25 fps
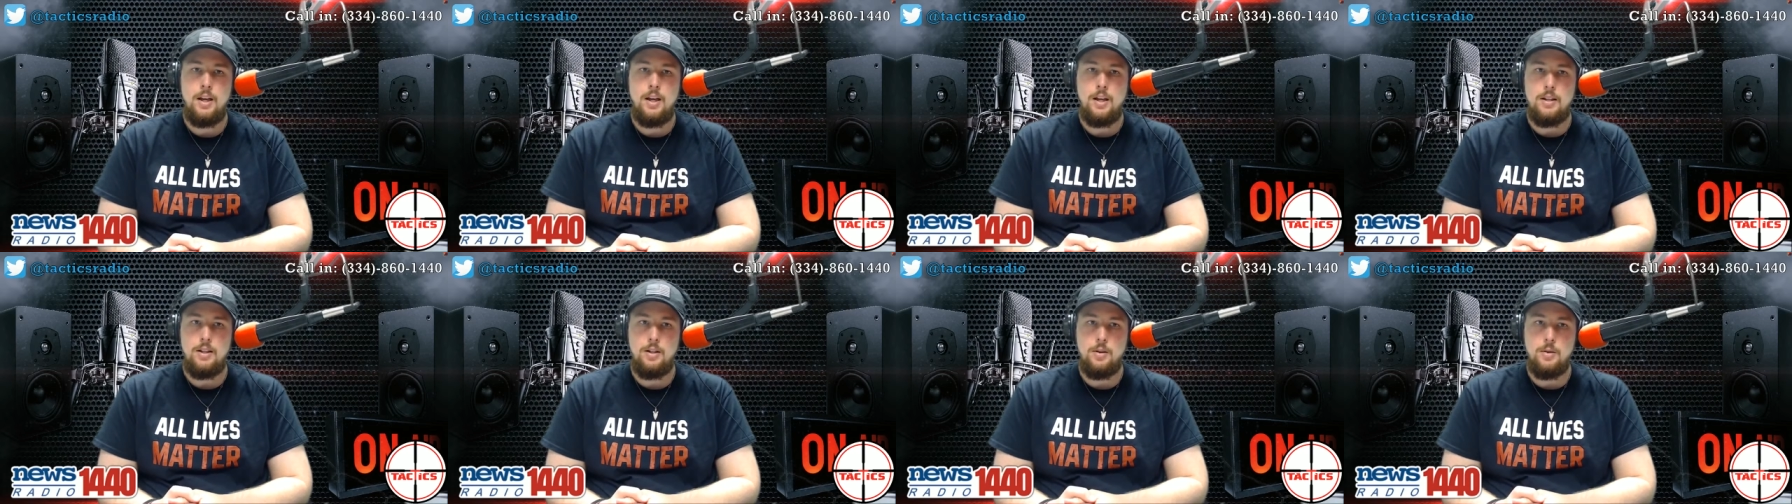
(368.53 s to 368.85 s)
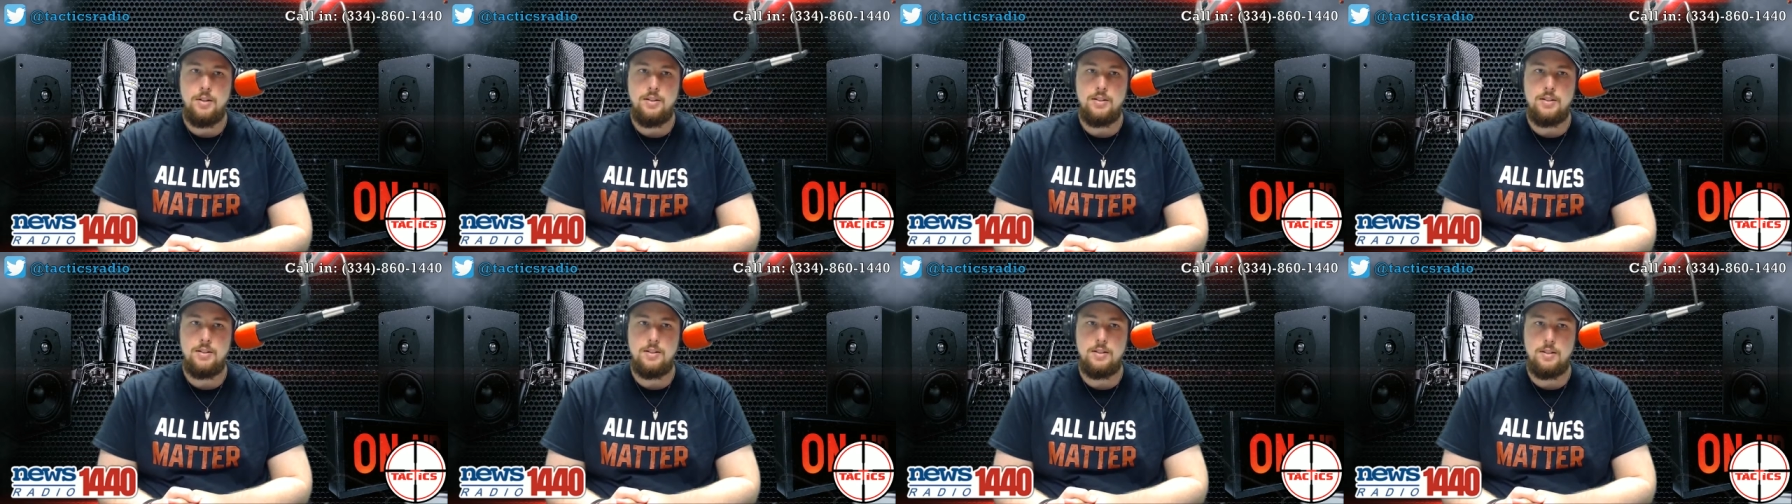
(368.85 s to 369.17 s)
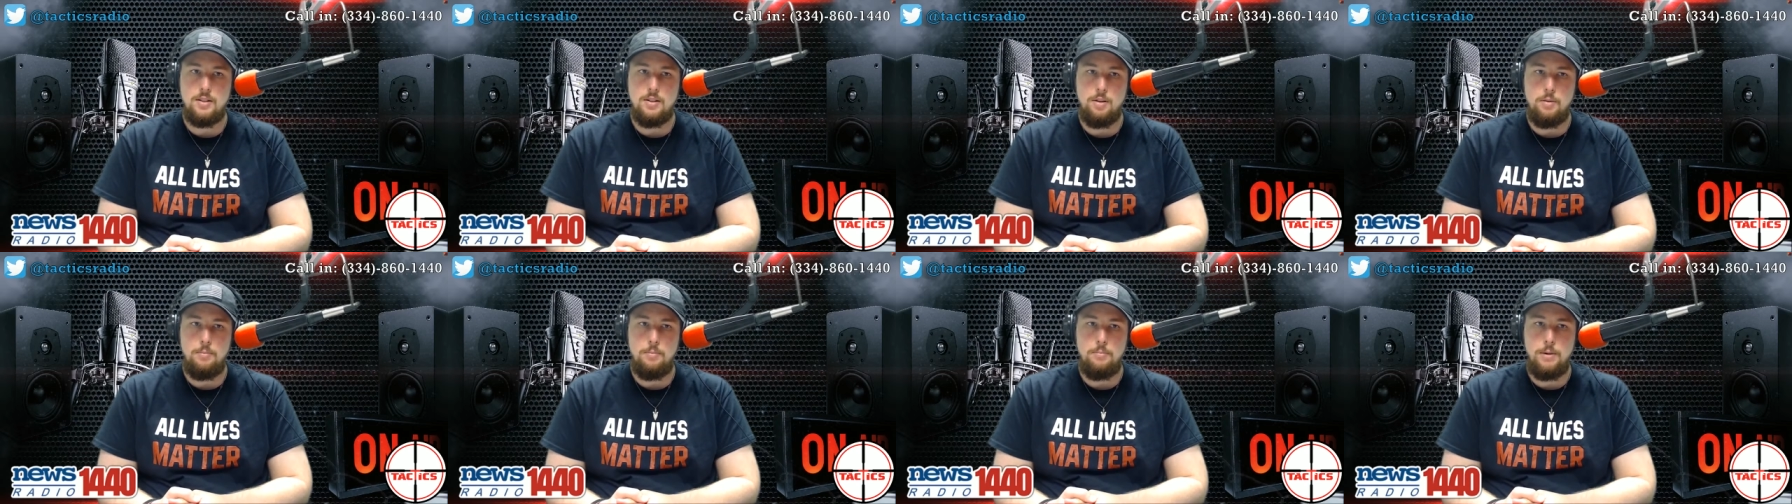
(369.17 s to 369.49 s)
You can
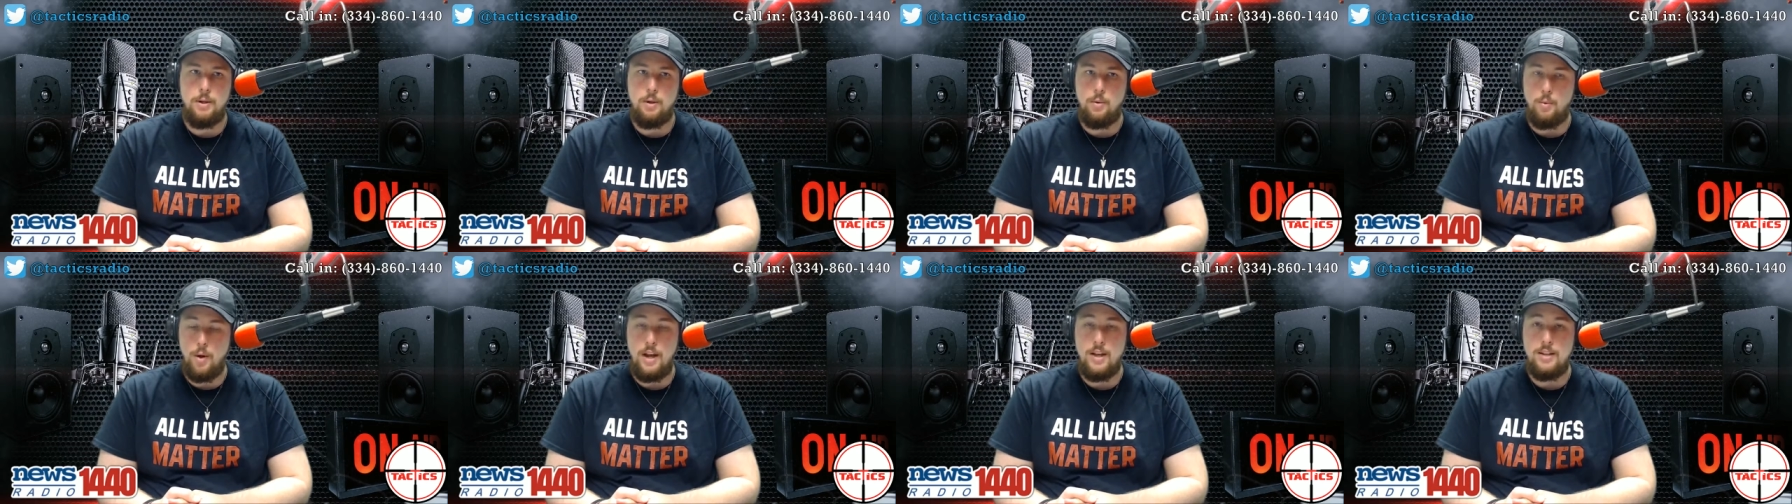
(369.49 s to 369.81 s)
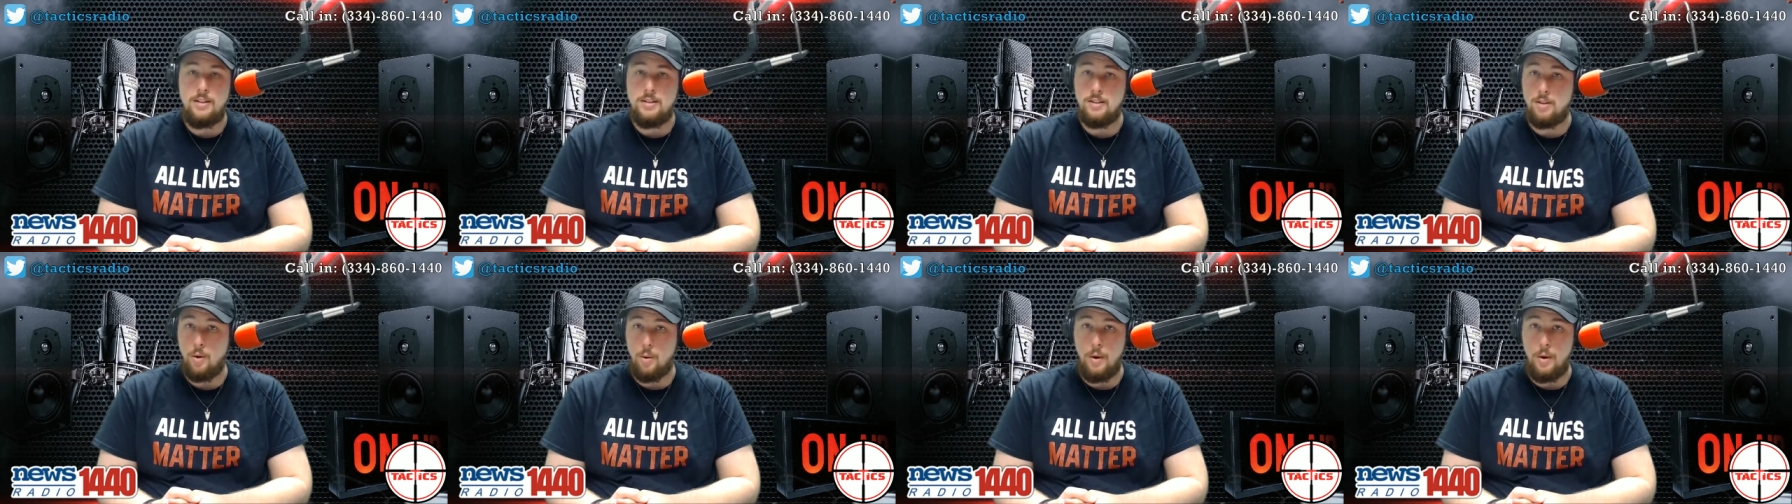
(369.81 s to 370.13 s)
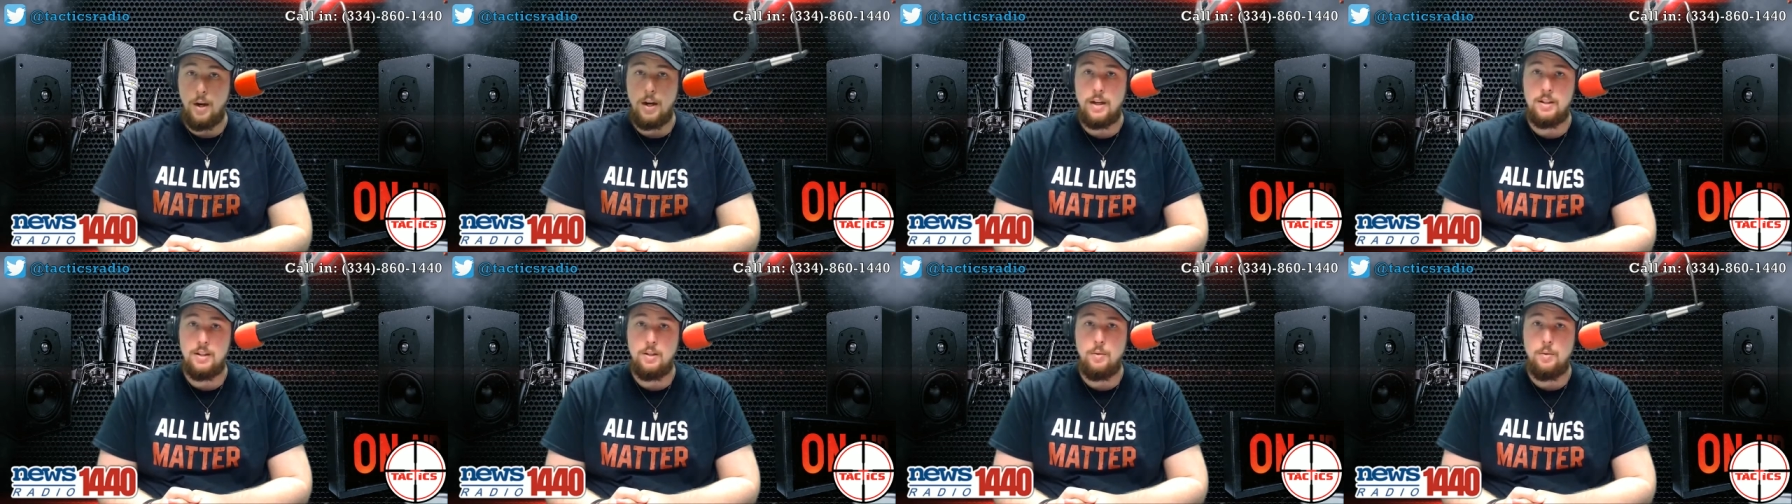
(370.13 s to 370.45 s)
still be raised
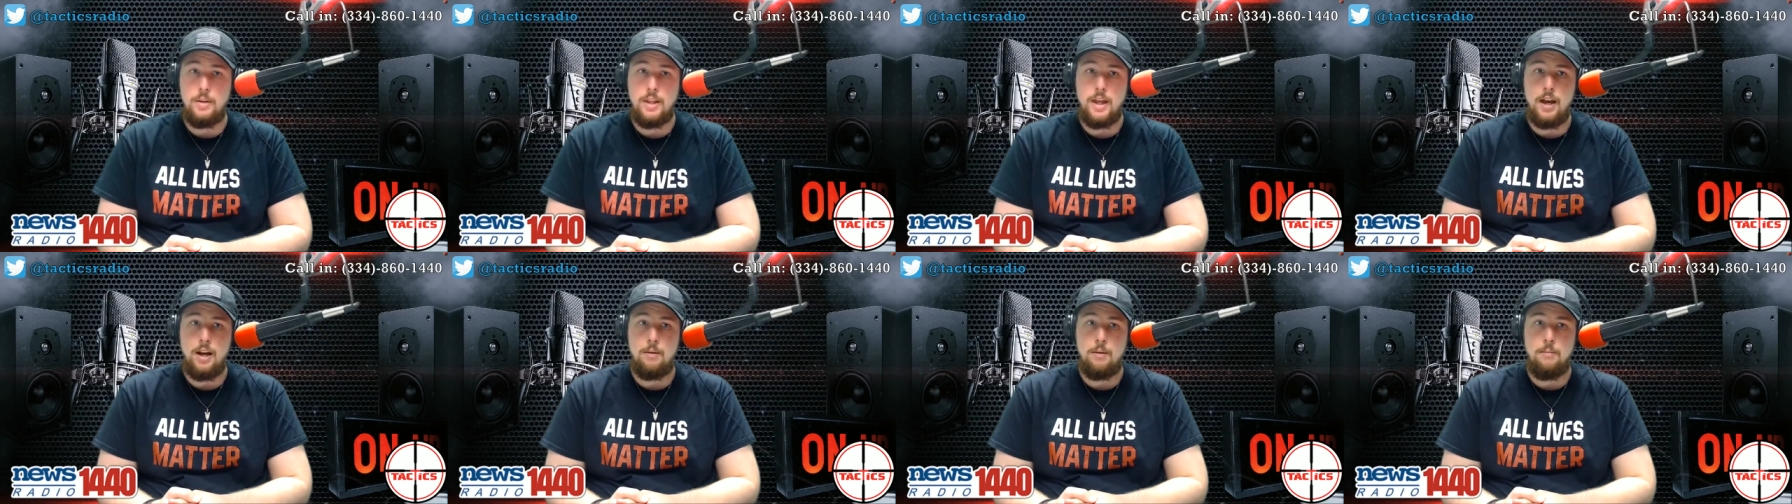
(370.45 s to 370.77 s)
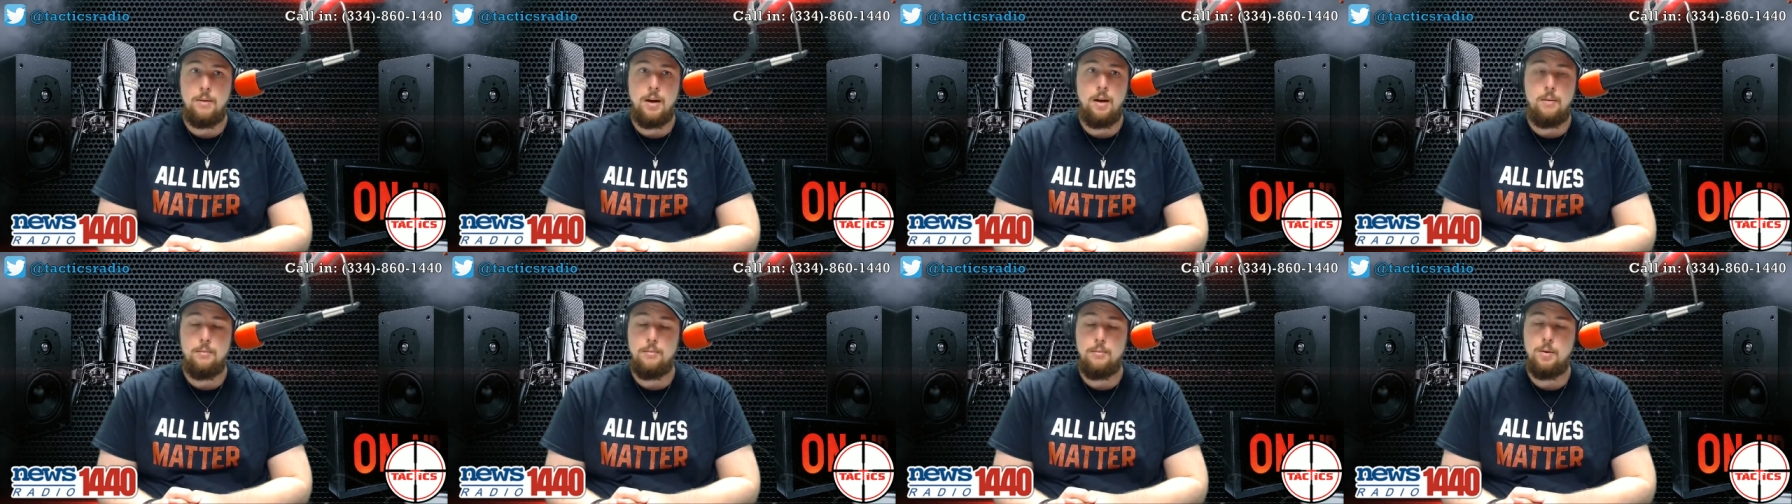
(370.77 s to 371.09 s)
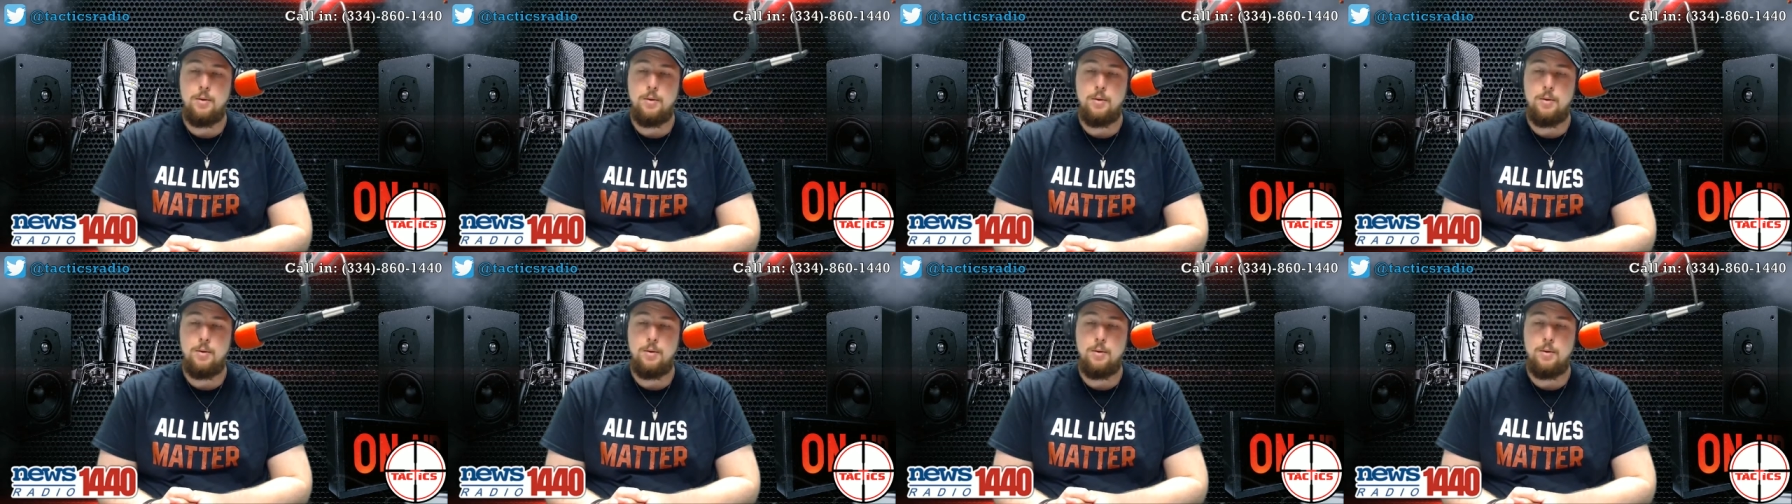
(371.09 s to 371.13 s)
correctly without a mom.